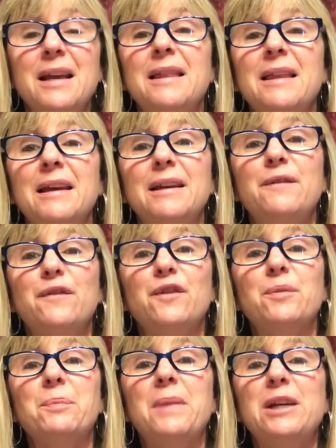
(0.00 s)
The
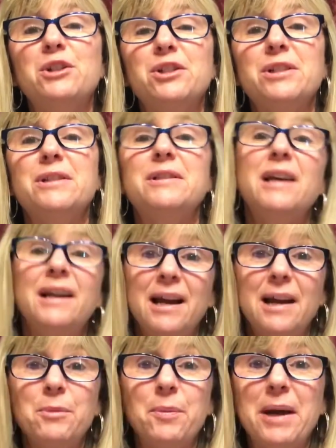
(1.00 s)
information that
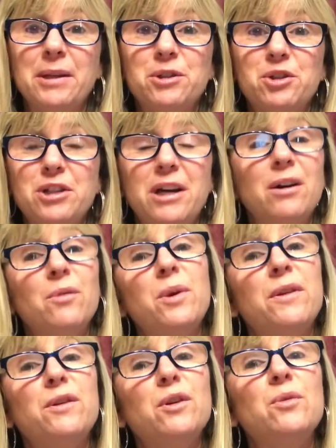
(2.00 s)
I'm about to share
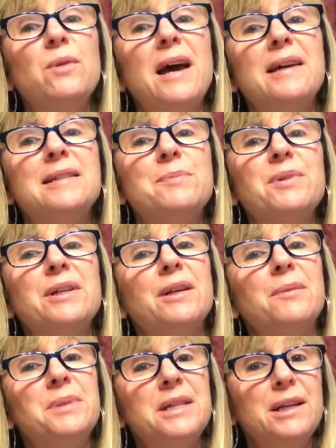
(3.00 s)
with you has been
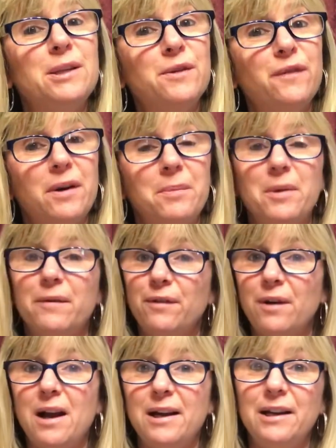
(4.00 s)
obtained from a
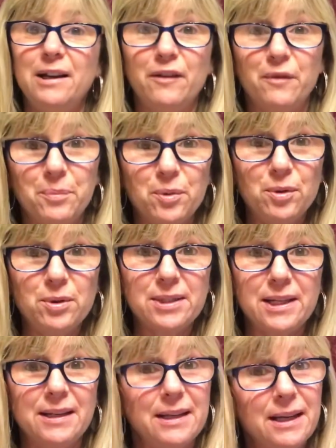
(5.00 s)
variety of
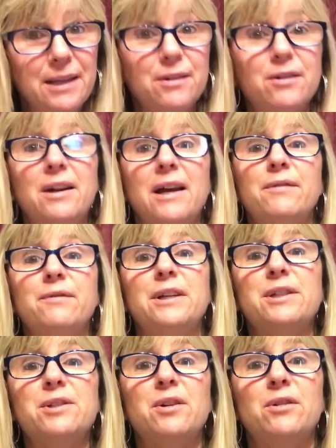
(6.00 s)
books and internet
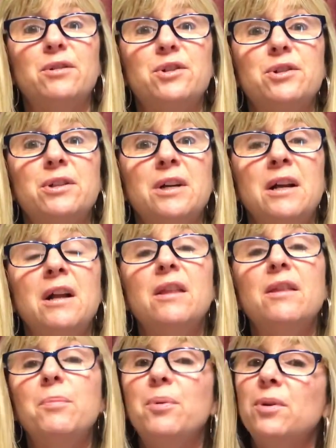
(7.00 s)
research.
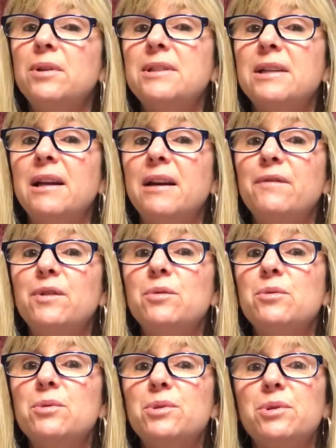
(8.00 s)
The books that I've
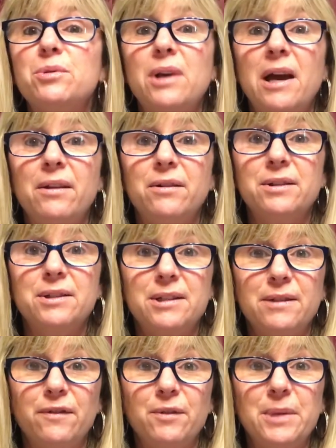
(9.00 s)
used to gather this
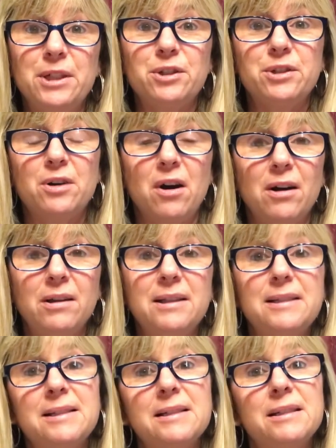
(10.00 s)
information are
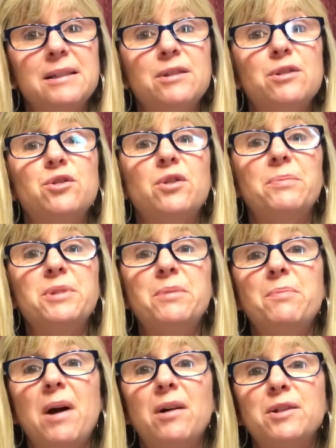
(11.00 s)
listed in the
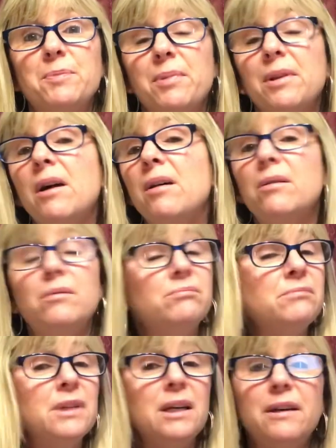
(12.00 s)
description box below
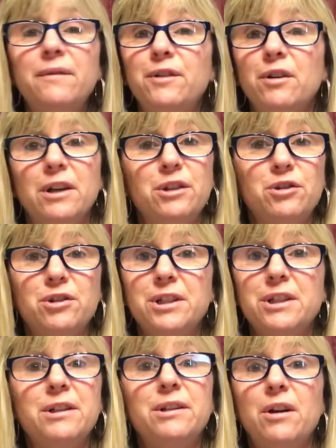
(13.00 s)
if you're
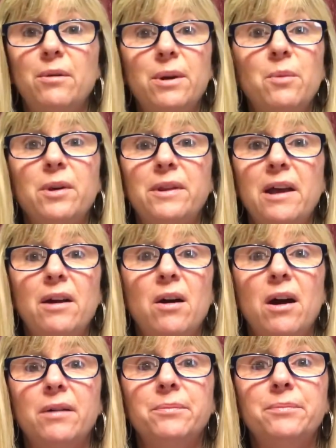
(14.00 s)
interested in knowing what they are.